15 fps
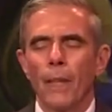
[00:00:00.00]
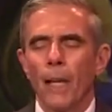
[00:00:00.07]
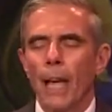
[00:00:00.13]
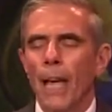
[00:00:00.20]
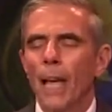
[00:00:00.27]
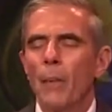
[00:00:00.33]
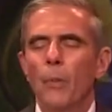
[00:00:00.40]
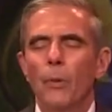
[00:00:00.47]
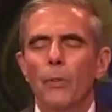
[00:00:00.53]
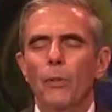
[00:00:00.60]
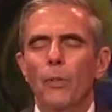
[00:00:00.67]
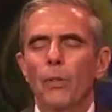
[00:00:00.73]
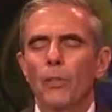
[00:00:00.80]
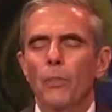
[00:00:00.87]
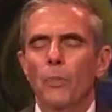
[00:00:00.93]
able to
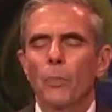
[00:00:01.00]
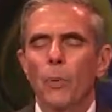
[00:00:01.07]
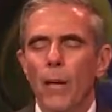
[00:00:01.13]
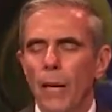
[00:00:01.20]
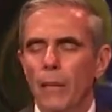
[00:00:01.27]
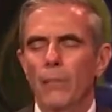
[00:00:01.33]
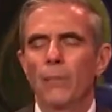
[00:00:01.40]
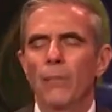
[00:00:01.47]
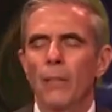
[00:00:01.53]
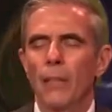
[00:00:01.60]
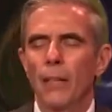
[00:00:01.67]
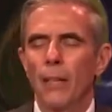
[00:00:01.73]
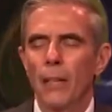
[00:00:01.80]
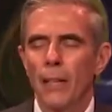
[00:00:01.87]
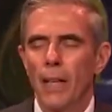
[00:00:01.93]
express
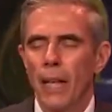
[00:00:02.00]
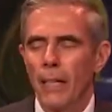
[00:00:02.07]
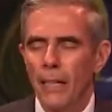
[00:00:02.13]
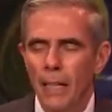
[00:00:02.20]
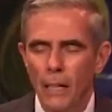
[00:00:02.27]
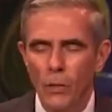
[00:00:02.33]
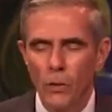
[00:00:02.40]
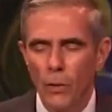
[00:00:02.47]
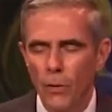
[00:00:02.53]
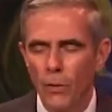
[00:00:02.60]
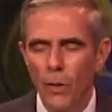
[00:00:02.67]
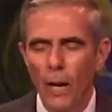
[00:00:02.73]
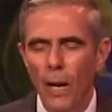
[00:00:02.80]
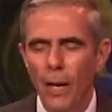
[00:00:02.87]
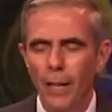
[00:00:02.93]
that nature of
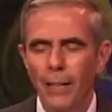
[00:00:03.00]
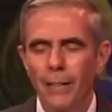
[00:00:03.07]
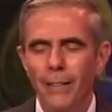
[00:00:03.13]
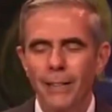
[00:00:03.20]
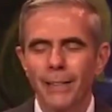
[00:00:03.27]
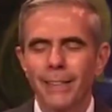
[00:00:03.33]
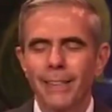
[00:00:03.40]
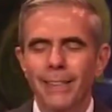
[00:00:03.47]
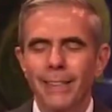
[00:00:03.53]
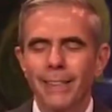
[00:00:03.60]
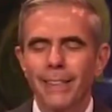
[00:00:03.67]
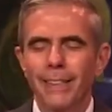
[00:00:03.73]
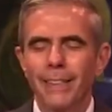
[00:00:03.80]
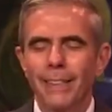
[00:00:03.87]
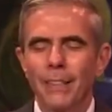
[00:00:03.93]
God
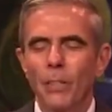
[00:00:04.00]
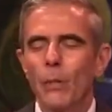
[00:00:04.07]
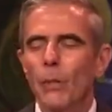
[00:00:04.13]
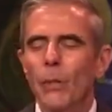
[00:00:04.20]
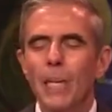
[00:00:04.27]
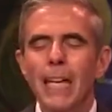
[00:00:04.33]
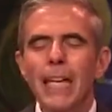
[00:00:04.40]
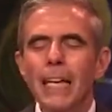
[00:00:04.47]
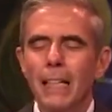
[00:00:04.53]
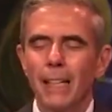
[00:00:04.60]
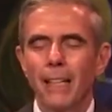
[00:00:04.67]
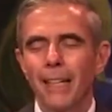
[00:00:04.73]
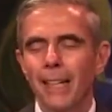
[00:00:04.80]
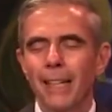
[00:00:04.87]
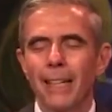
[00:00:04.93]

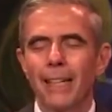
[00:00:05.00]
uniquely,